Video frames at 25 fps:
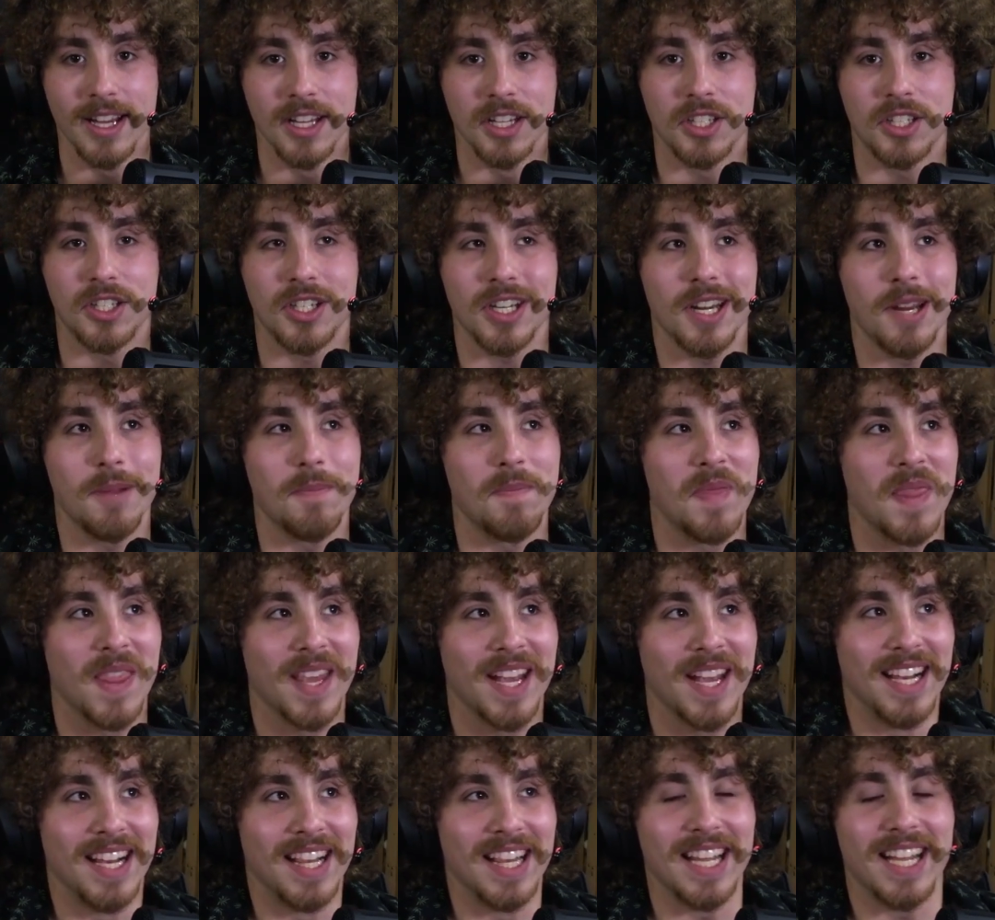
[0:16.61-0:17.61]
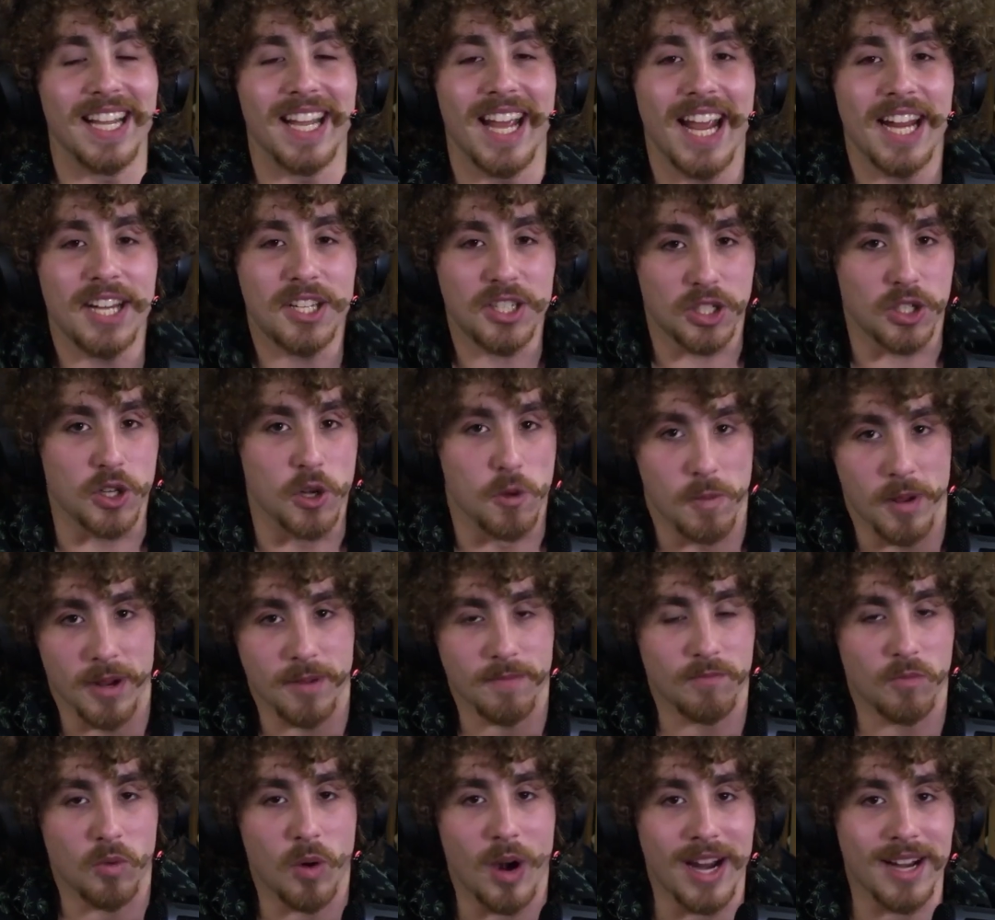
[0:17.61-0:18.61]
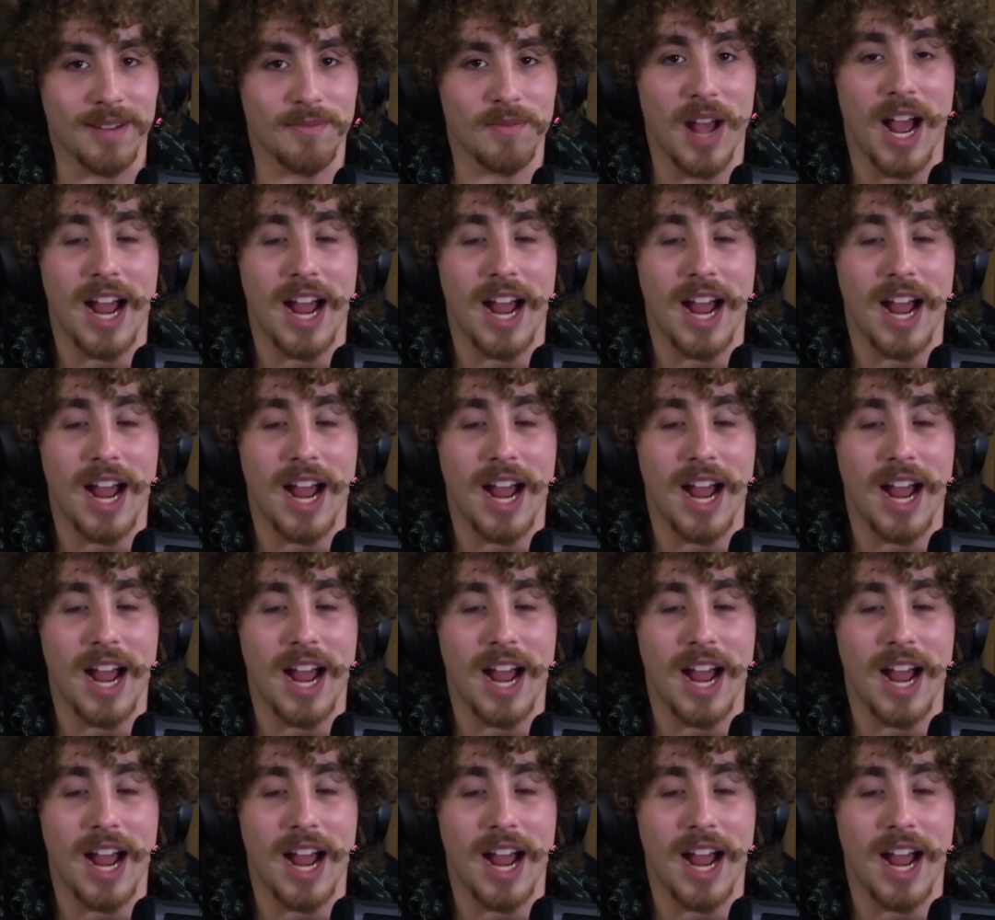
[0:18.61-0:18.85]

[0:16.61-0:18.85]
See, it's stupid, right?